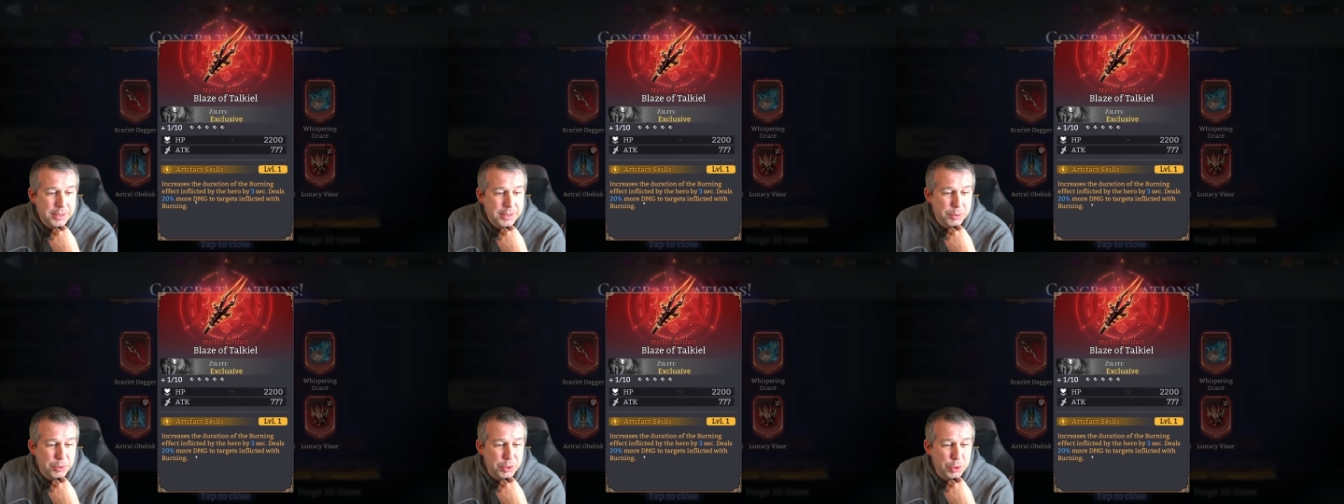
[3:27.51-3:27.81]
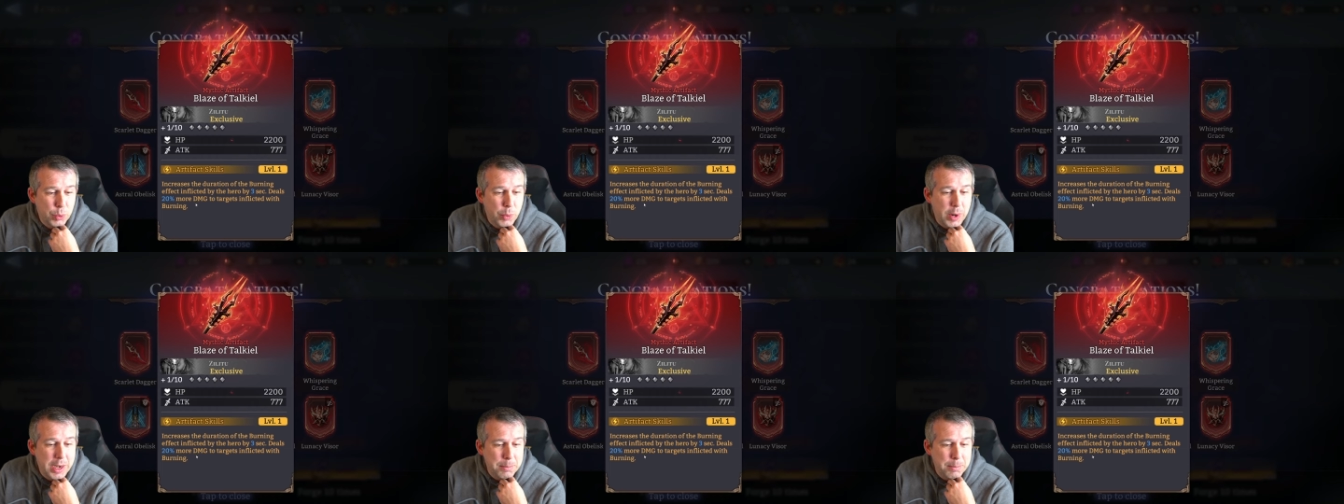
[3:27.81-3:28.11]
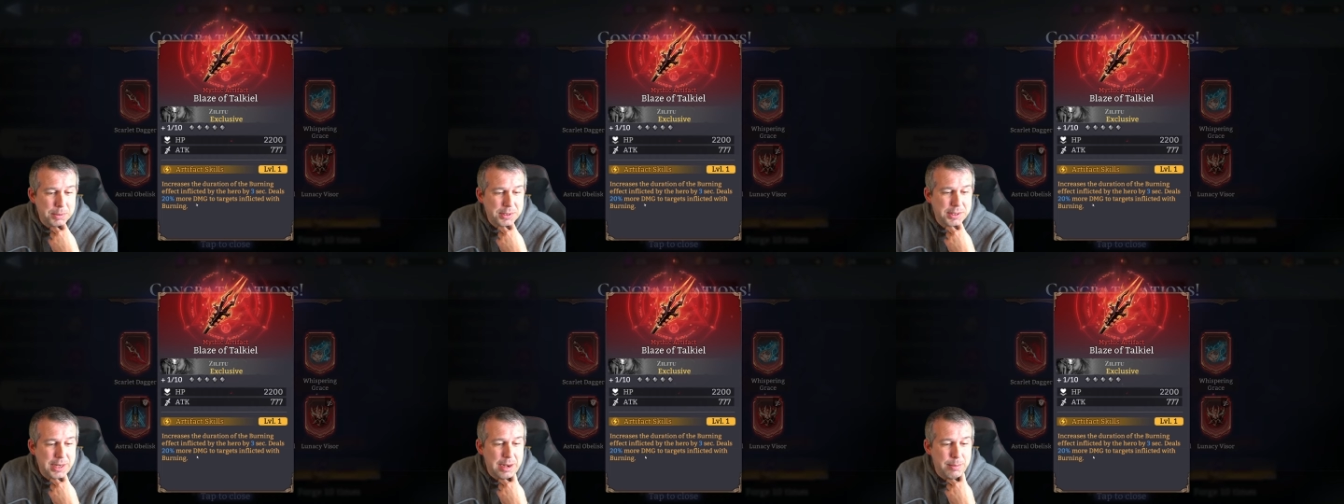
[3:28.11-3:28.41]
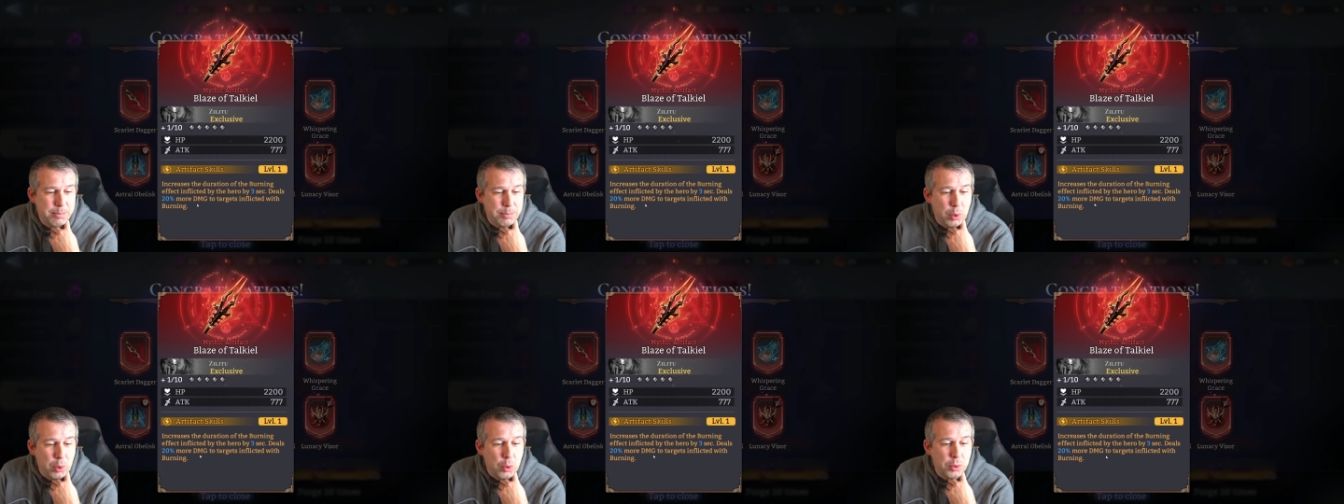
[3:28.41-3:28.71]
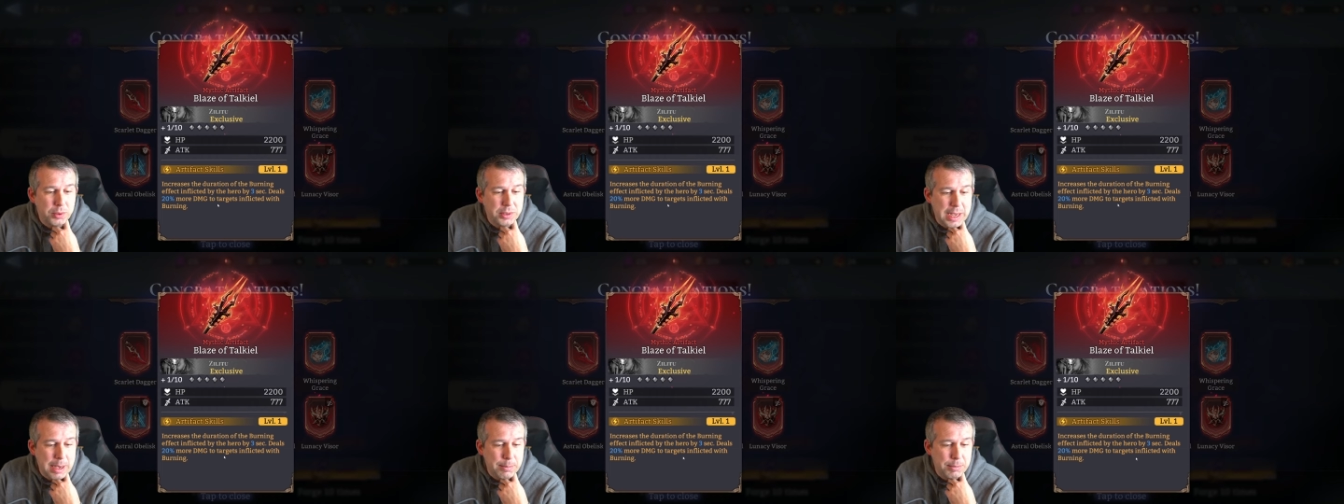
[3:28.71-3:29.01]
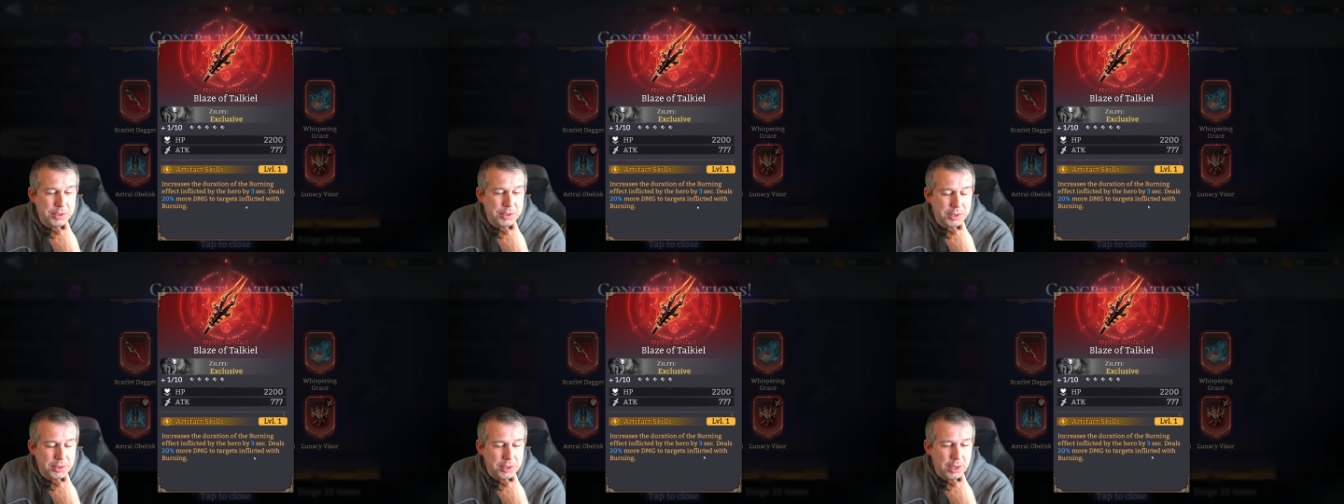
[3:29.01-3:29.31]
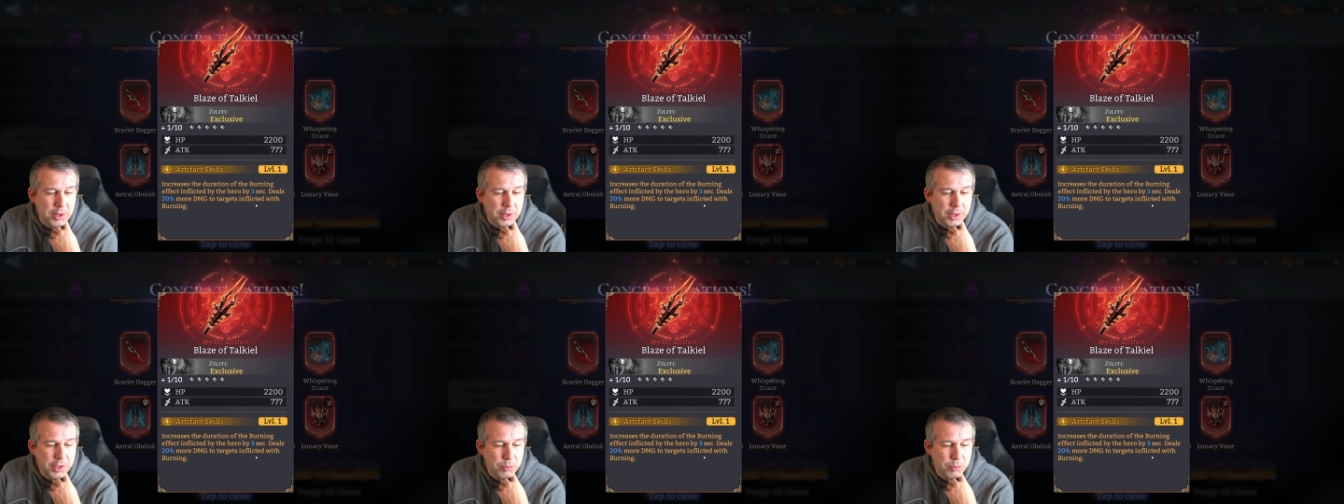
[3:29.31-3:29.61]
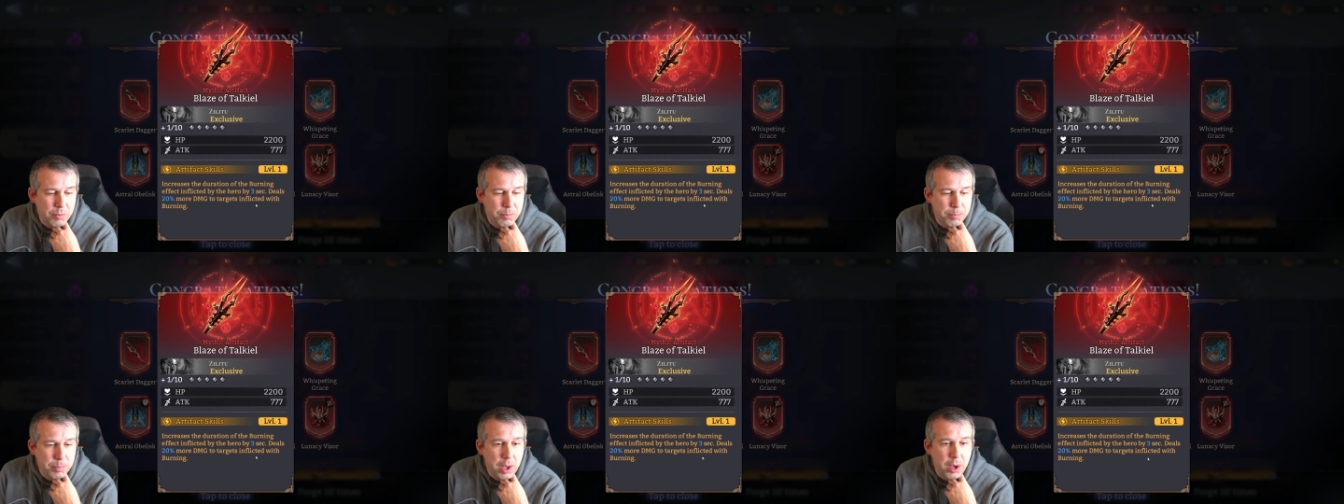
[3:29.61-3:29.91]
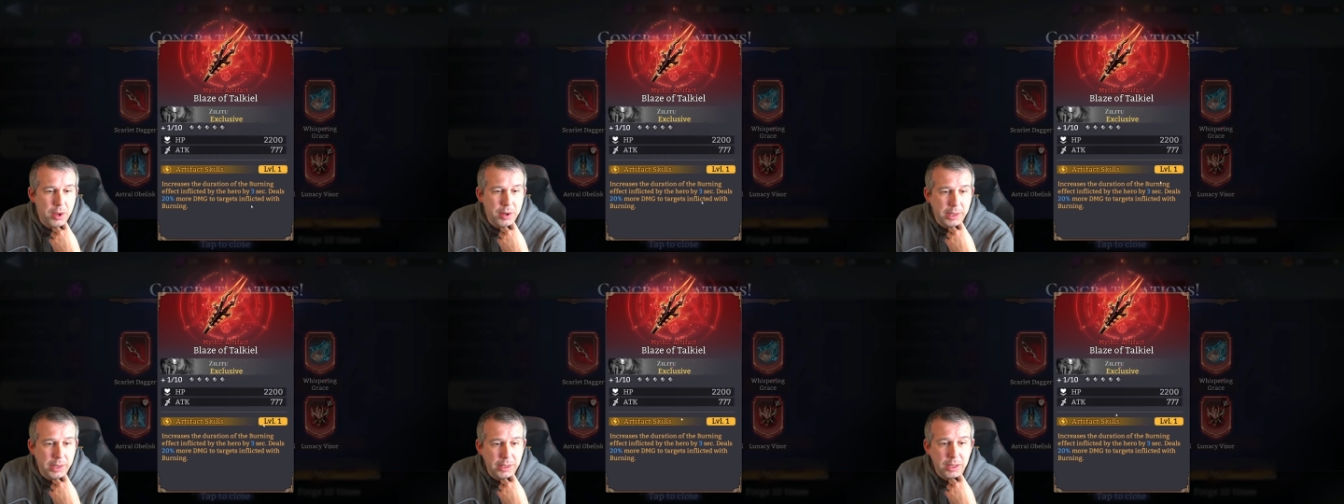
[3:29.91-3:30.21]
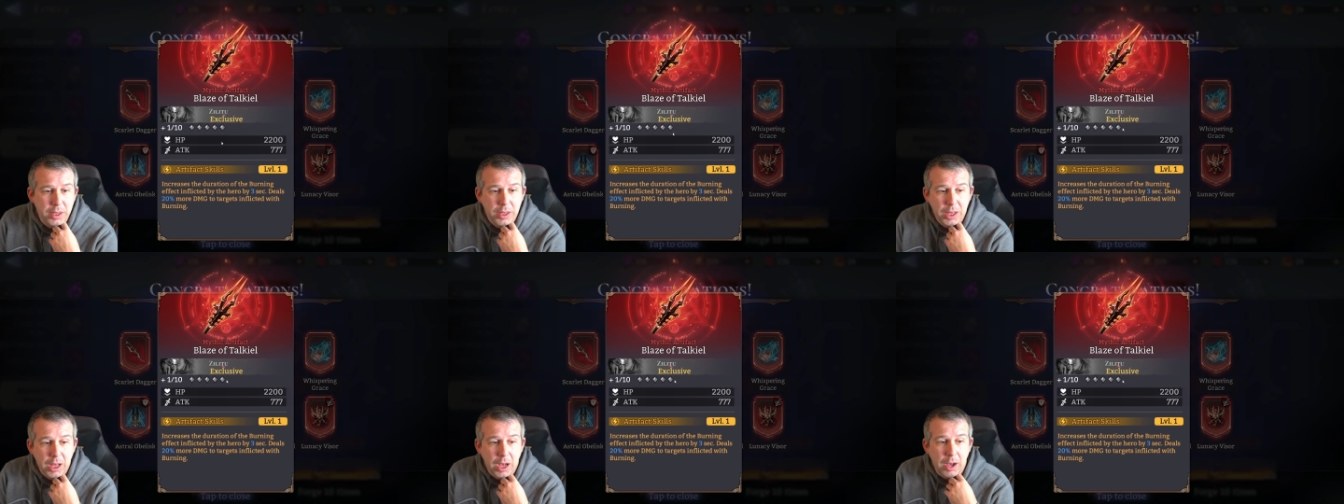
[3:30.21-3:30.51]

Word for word: Deals 20% more damage to targets with burning.